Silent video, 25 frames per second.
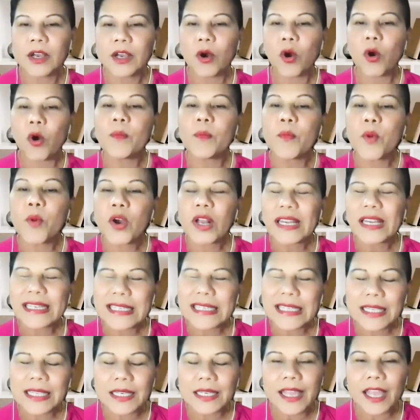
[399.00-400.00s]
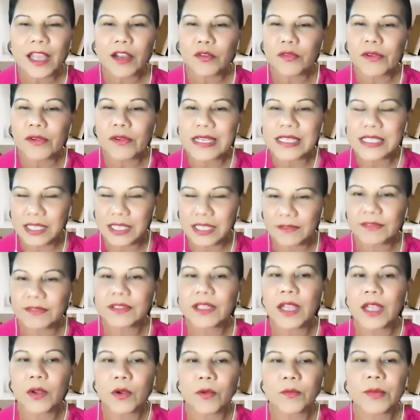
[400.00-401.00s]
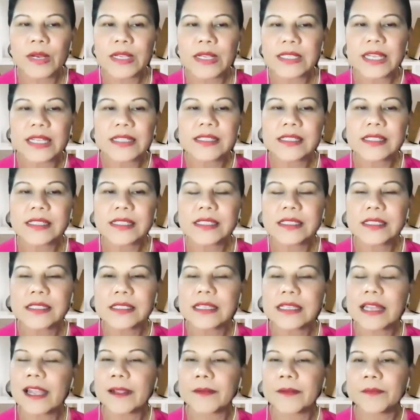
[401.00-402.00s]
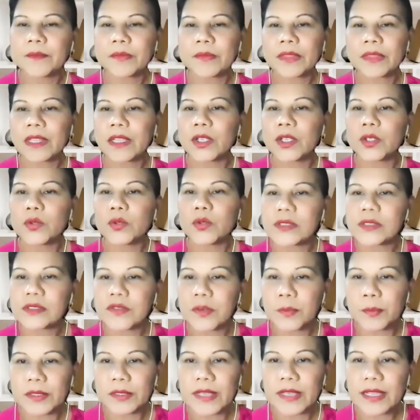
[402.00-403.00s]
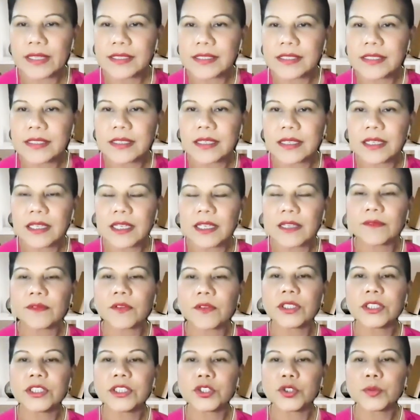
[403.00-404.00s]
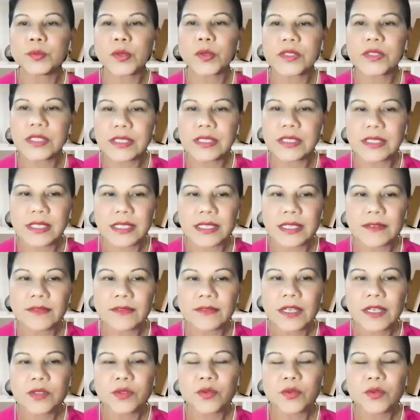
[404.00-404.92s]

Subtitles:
or more clinically aggressive type of breast cancers like triple negative or HER2 positive.